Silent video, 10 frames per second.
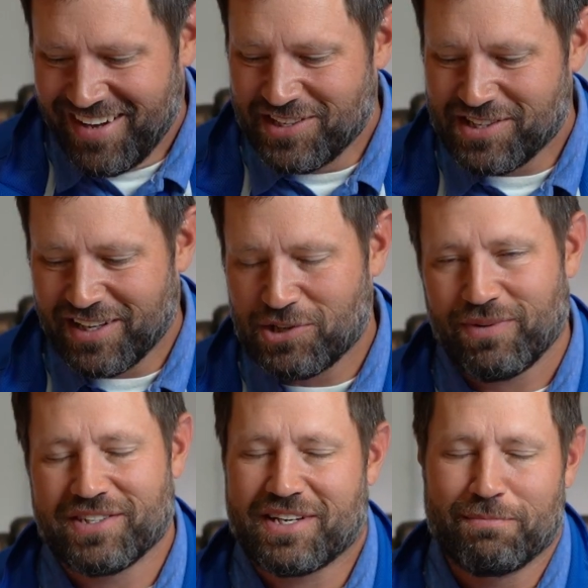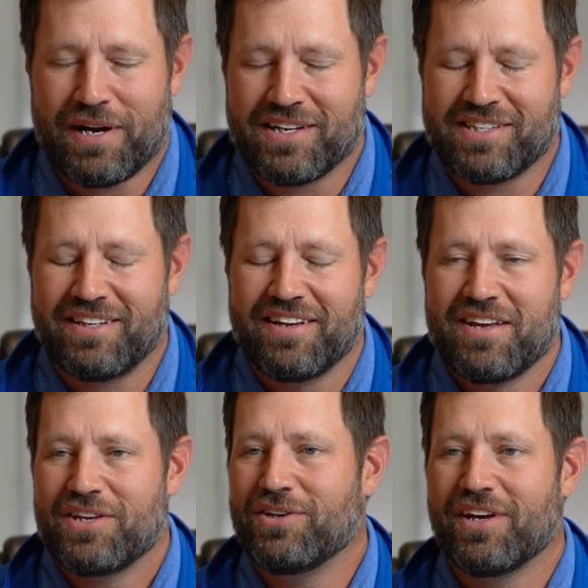Installation wise, composite,
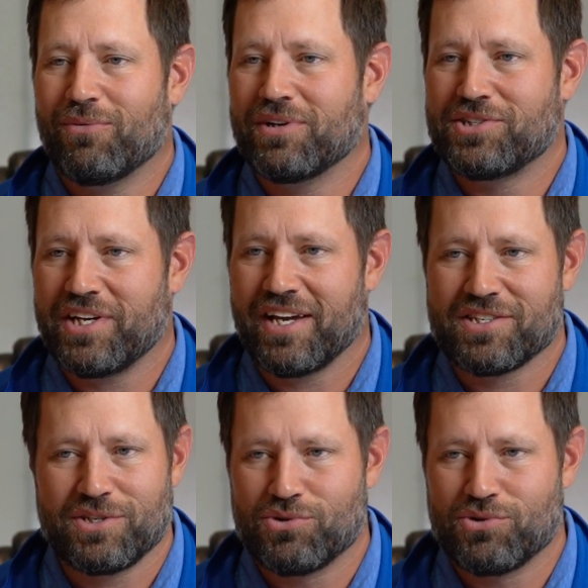you get one chance.